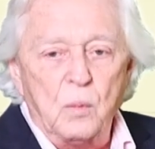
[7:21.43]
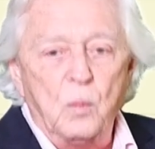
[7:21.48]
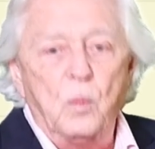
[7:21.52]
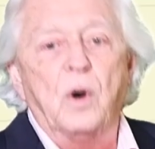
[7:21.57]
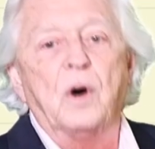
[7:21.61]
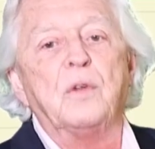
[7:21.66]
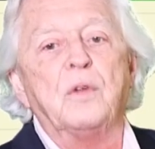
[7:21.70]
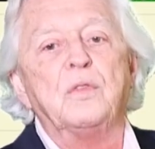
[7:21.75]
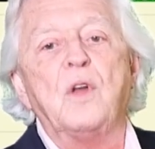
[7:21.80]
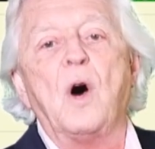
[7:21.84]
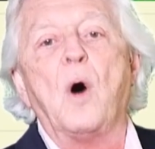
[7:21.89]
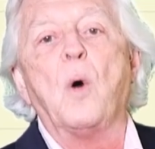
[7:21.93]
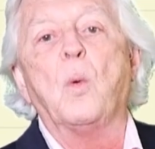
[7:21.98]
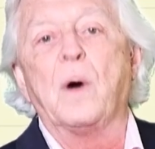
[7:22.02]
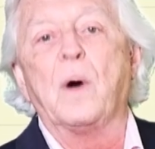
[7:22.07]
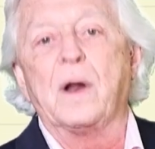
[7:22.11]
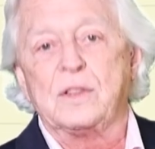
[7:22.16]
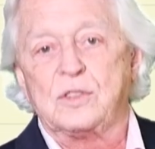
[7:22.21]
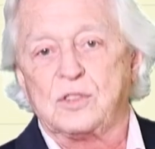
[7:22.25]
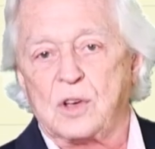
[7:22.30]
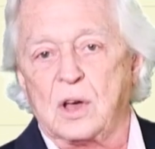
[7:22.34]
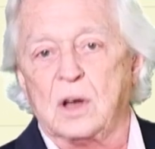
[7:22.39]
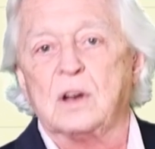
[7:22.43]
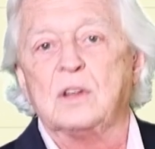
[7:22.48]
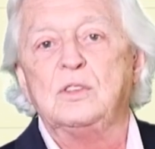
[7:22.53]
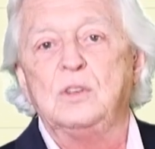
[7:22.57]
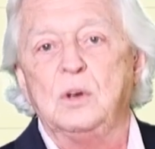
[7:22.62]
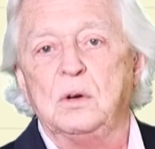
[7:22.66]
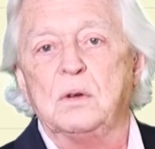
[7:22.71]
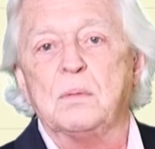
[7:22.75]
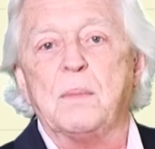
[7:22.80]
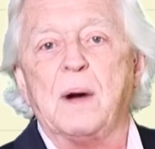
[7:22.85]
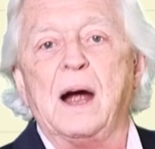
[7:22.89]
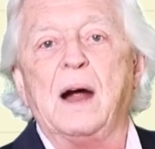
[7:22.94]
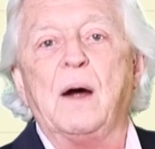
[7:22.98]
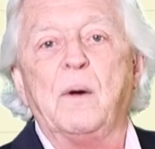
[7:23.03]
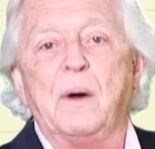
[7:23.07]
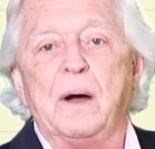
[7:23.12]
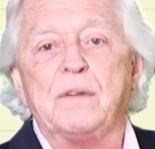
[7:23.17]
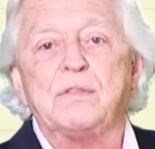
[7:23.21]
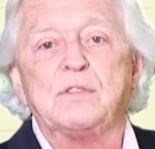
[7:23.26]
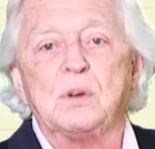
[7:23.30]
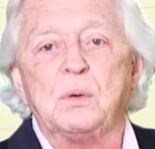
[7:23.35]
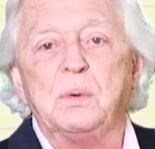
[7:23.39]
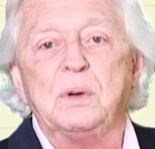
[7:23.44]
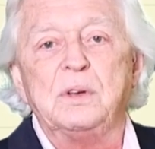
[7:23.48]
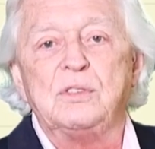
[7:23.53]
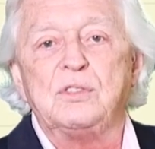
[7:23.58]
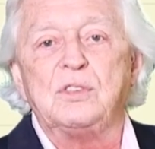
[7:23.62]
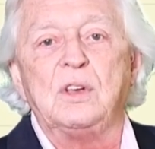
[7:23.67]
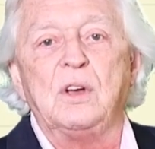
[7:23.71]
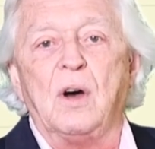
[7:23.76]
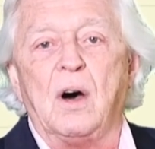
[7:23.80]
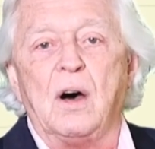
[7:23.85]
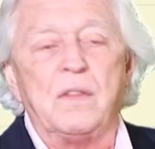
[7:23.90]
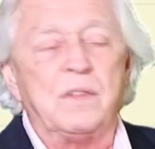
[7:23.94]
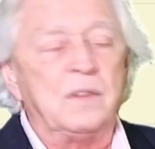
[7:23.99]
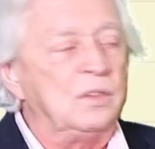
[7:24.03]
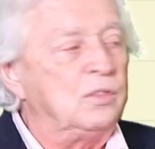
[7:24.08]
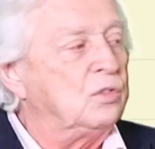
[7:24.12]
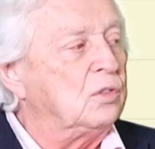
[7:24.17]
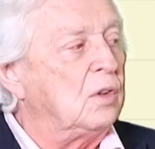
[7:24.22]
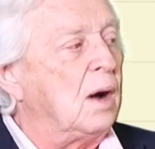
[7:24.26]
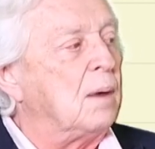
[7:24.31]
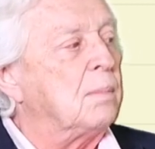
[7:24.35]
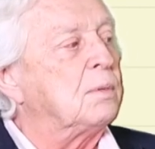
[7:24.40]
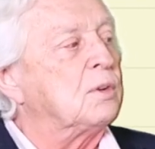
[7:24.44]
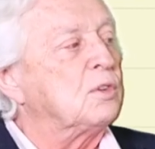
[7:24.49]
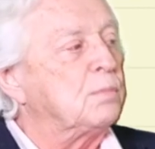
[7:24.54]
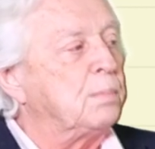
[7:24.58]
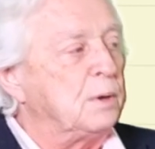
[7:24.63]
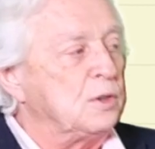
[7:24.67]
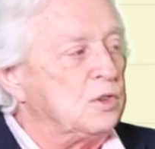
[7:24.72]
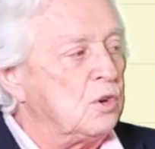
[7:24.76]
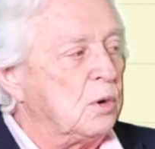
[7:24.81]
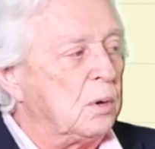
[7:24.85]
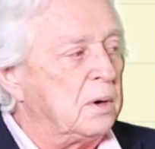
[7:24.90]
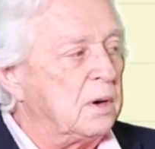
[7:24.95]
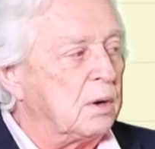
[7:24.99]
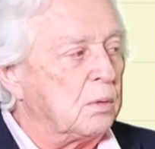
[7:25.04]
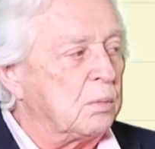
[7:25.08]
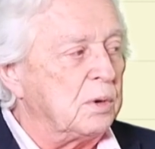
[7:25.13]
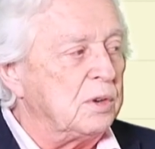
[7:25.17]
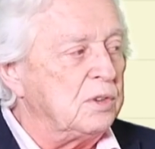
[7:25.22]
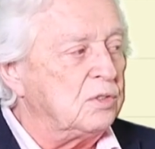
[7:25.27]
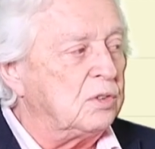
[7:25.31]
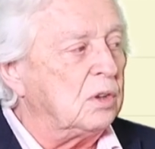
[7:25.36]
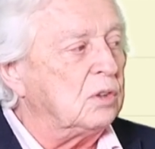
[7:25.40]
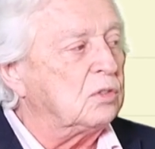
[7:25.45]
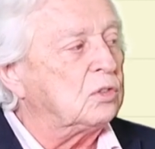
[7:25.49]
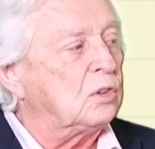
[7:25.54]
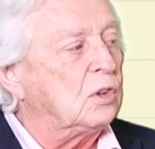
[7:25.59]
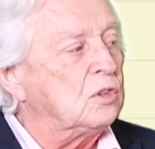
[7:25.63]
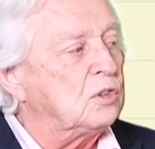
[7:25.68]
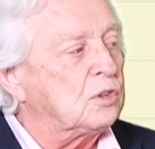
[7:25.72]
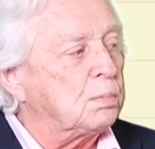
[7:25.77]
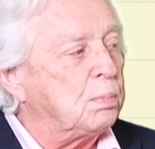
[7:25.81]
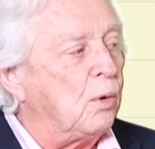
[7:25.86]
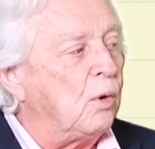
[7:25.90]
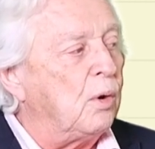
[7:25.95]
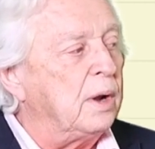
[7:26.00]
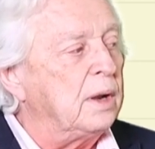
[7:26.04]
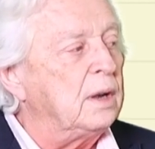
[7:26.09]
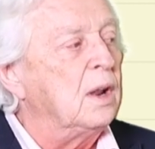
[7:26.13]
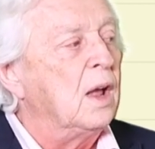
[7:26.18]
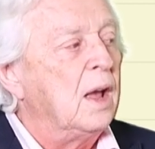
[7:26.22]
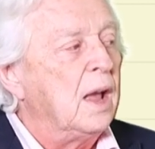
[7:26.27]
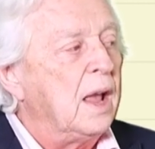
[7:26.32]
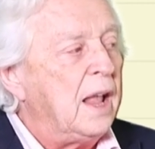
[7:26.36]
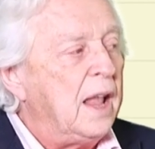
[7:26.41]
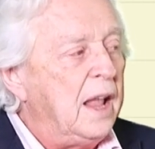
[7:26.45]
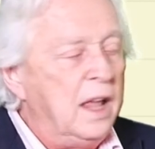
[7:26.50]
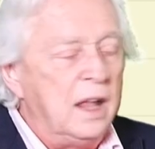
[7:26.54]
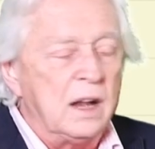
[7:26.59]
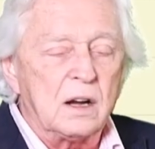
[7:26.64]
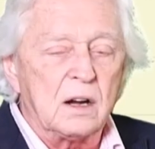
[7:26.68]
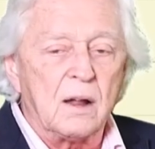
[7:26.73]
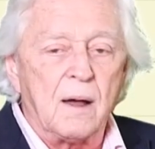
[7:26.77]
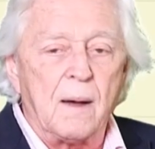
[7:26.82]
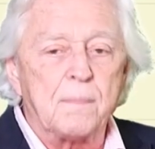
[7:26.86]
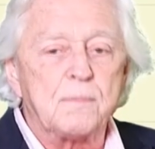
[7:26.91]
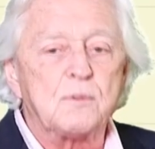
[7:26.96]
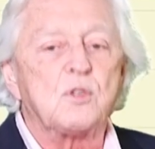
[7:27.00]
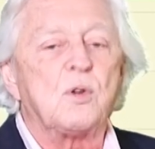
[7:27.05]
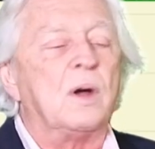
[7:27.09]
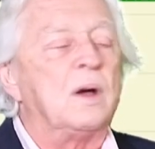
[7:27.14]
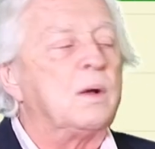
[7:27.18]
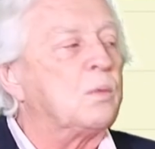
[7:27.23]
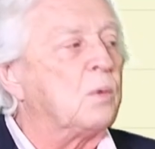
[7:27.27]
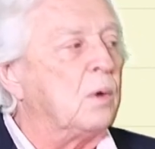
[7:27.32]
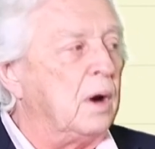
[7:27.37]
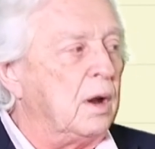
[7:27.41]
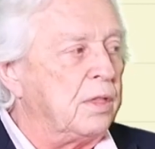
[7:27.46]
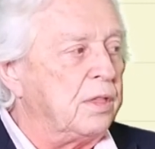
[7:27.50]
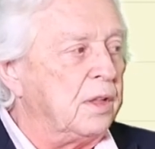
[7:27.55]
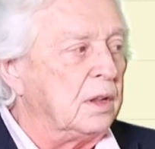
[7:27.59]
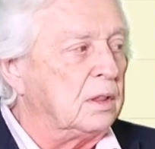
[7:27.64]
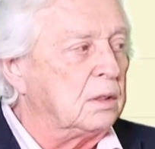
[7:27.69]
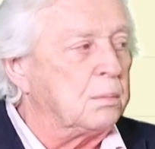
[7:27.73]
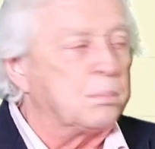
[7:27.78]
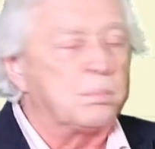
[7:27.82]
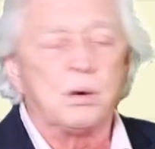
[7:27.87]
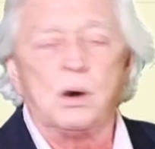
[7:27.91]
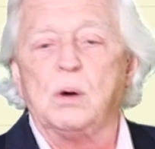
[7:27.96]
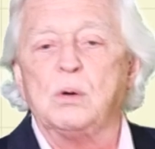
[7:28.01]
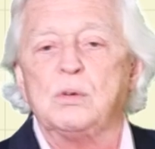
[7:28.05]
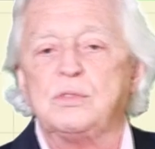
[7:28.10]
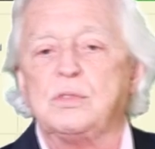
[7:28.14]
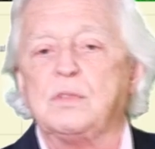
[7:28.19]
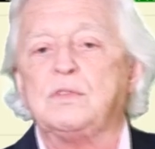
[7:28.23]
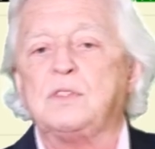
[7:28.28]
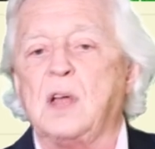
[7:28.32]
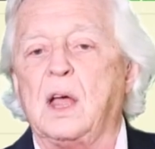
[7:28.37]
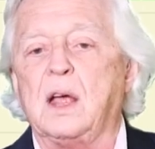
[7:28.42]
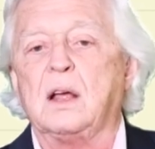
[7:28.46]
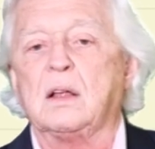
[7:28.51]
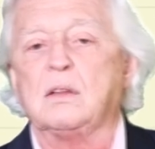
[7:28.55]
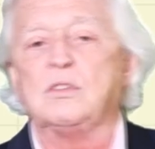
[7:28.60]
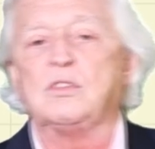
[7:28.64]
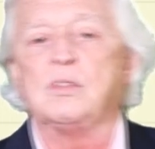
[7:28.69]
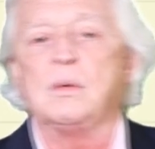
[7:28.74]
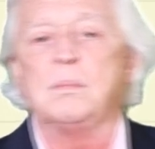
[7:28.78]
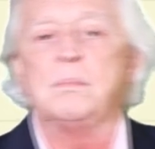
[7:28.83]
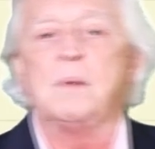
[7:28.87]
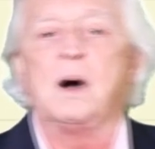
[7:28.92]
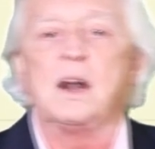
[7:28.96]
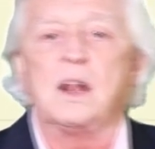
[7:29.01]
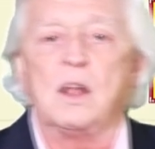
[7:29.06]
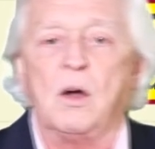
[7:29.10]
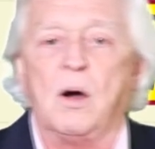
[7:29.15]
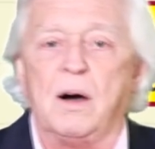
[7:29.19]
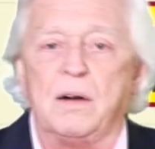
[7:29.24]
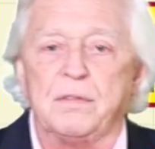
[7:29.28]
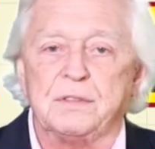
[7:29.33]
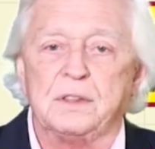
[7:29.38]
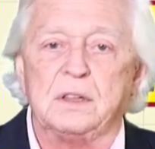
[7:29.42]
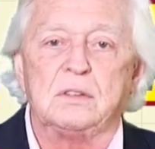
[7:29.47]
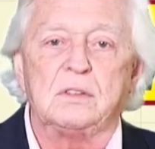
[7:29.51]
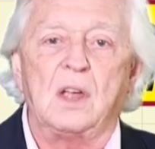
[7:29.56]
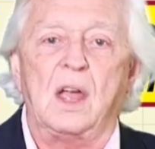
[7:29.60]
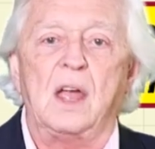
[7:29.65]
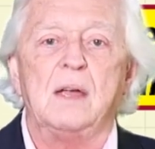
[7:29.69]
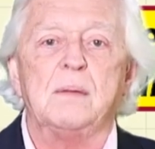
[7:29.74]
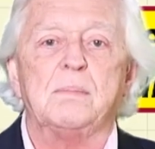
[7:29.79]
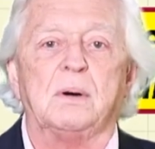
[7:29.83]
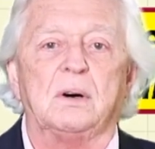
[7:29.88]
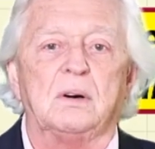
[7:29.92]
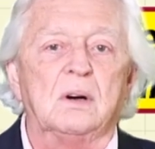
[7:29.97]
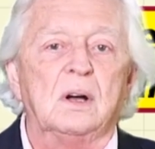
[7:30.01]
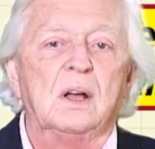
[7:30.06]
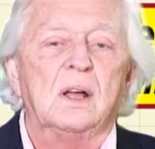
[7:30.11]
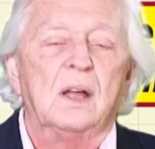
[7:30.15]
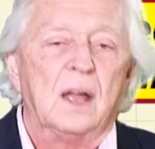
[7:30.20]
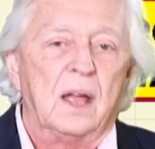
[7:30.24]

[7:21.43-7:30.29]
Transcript: We'll know what it's going to do tomorrow after we see all these numbers, but you're at a resistance point in an uptrend where I think the pros have taken some money off the table,